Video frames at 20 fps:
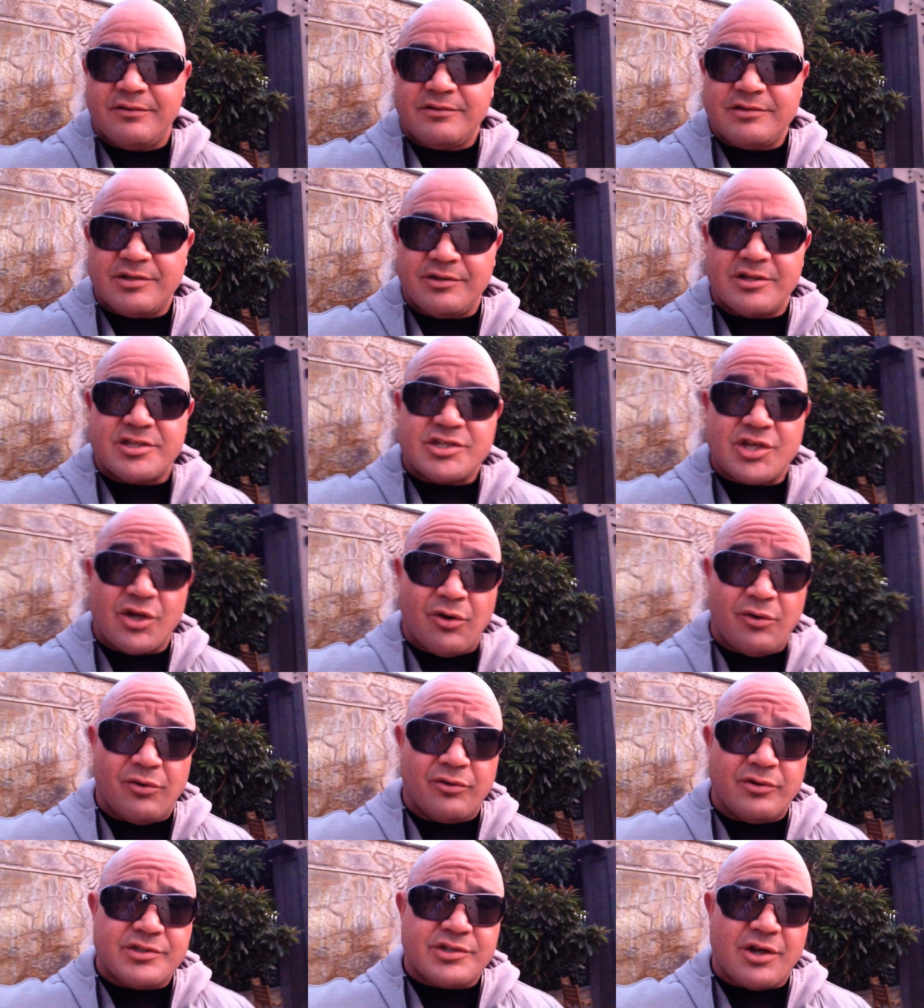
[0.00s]
to the
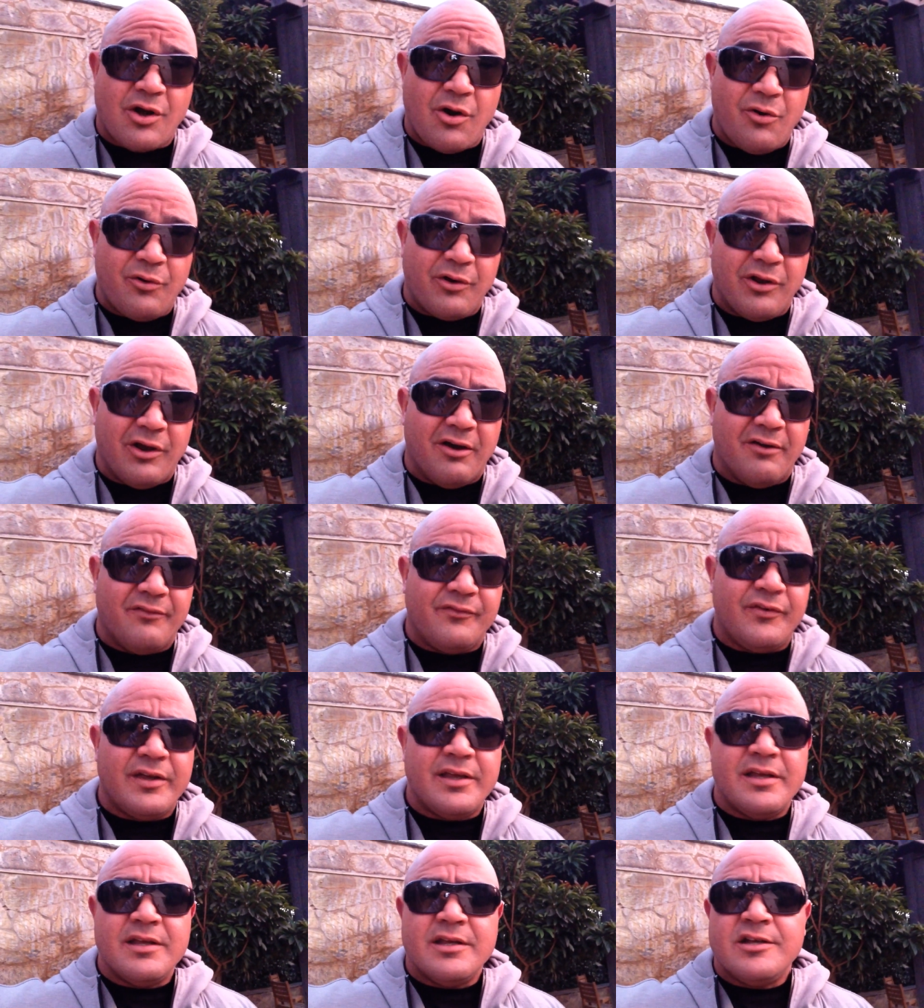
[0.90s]
tone
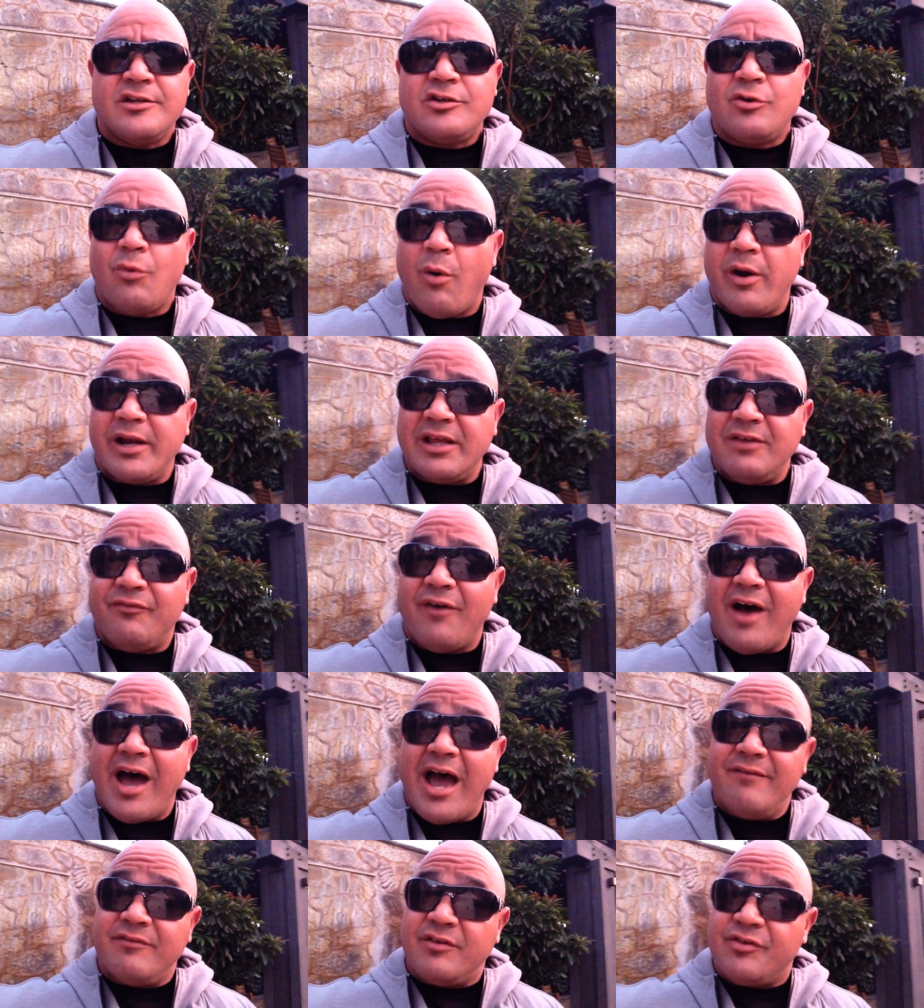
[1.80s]
of
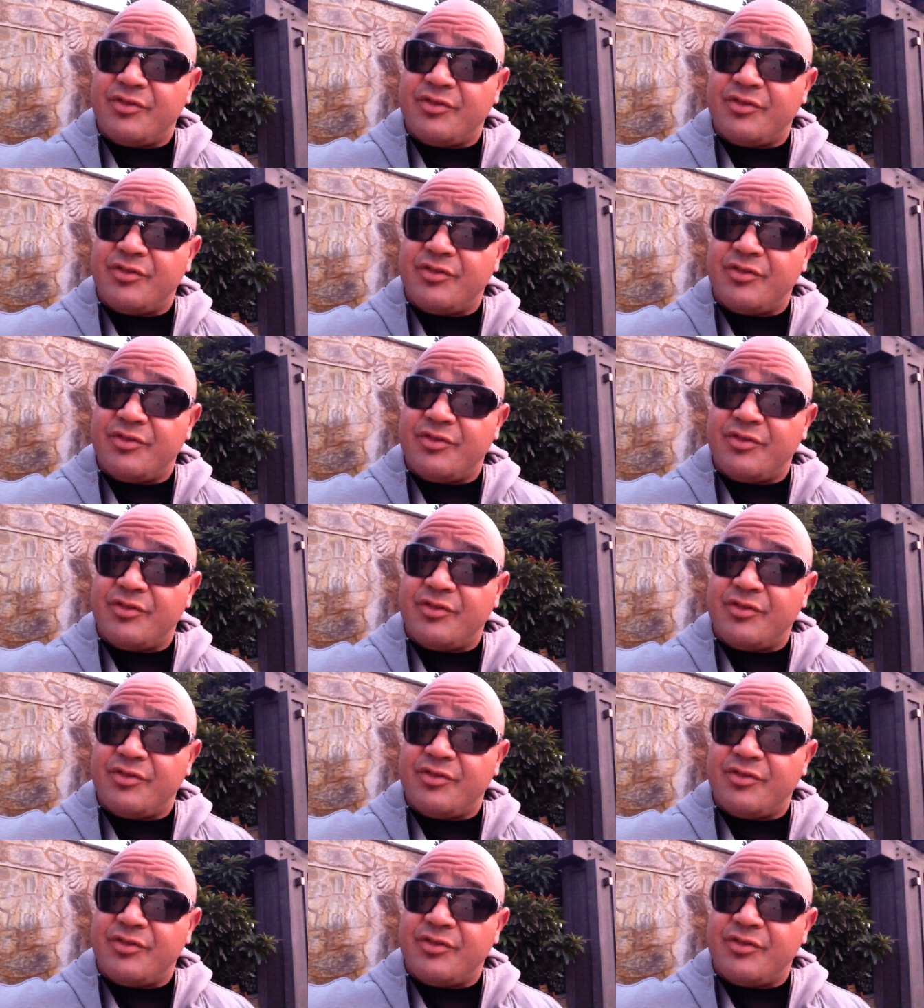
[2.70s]
25